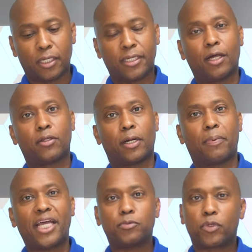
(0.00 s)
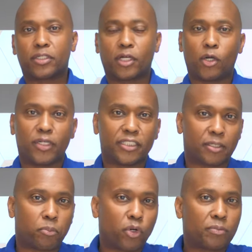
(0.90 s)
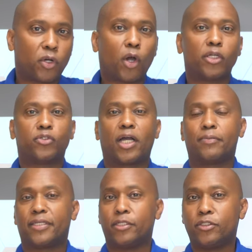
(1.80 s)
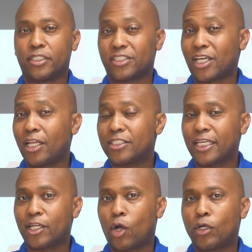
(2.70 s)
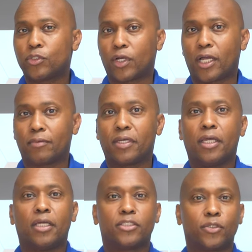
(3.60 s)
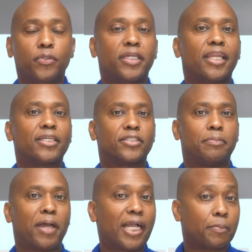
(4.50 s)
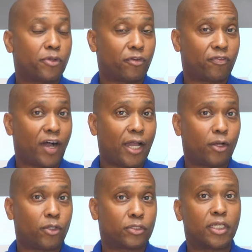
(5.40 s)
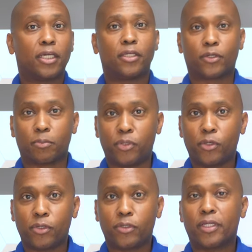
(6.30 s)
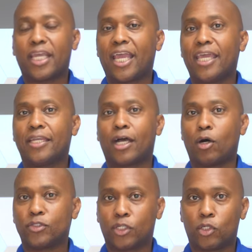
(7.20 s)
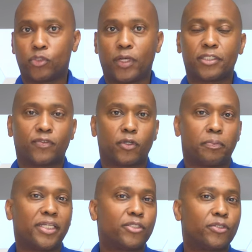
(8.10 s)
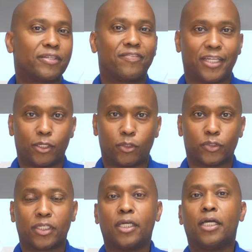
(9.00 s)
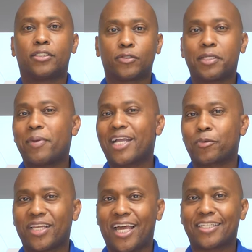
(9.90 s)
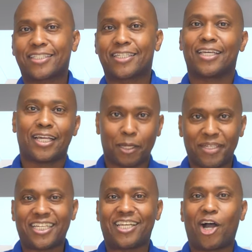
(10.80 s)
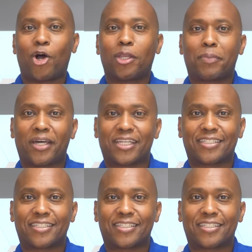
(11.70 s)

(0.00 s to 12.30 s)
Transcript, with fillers: Now a Passport Go is a portable hard drive that uses a solid state hard drive so you can actually back up your files, your computer, and also transfer pictures and videos. So sit back and relax, let me tell you all about